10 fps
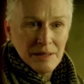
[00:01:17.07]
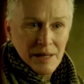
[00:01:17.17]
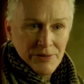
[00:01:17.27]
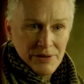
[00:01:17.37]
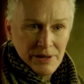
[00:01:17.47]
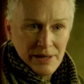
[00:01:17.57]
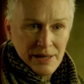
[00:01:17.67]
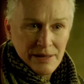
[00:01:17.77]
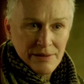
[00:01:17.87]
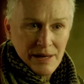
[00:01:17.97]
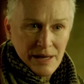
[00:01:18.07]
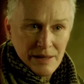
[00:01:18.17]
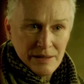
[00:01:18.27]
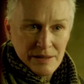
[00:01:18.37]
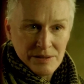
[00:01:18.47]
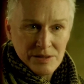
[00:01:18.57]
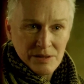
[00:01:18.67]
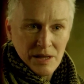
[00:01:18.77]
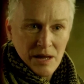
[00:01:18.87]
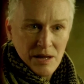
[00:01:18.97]
solve the problem of Schrodinger's
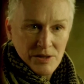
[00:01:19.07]
cat.